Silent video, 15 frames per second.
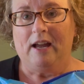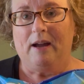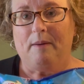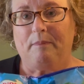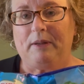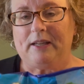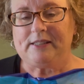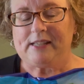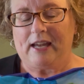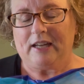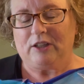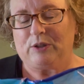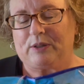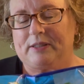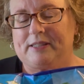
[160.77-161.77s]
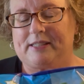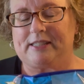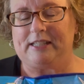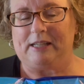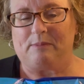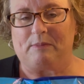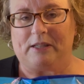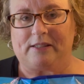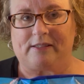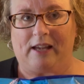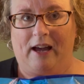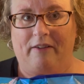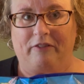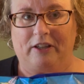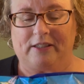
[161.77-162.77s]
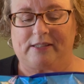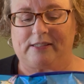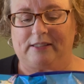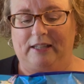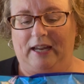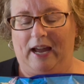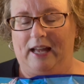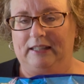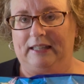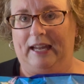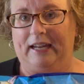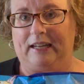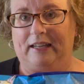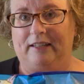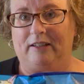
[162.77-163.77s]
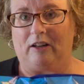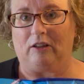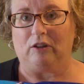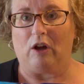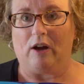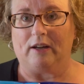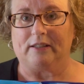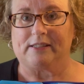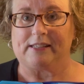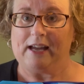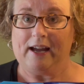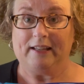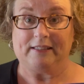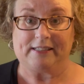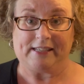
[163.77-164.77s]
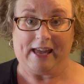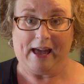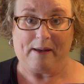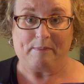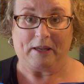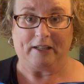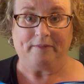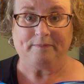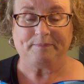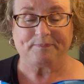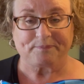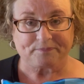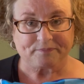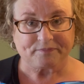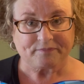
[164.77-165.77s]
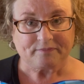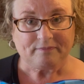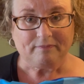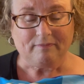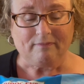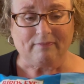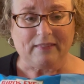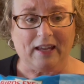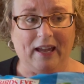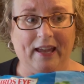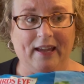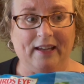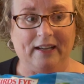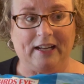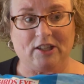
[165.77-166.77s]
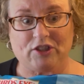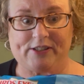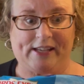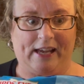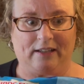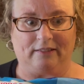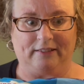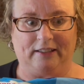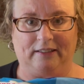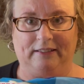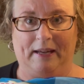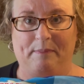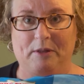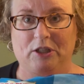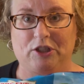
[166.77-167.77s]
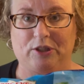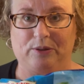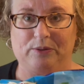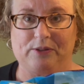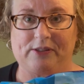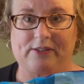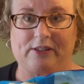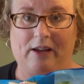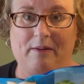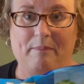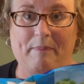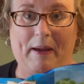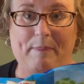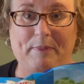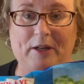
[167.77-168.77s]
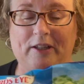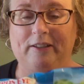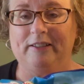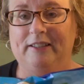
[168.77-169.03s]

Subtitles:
Plus, you can steam this, obviously. I like it alongside salmon. And I just add a little lemon juice, salt and pepper.